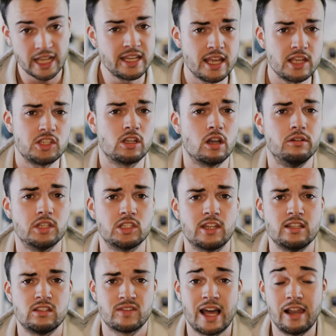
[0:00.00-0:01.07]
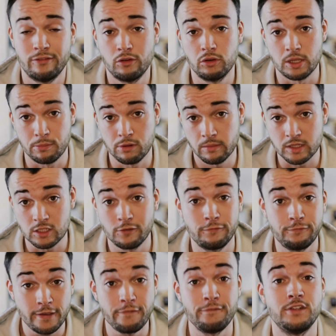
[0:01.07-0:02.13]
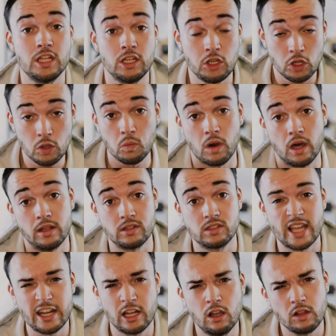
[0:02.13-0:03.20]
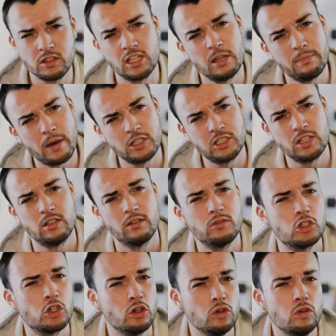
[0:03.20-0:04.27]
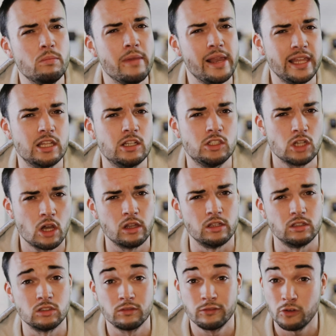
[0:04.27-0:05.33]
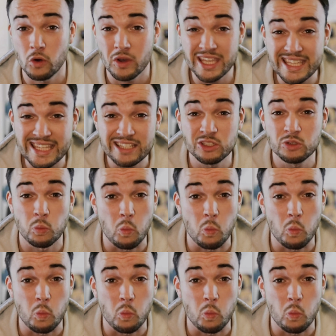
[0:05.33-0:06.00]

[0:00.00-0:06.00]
Ten years ago, the state of California promised fifty new ones and allotted a budget of two million dollars for each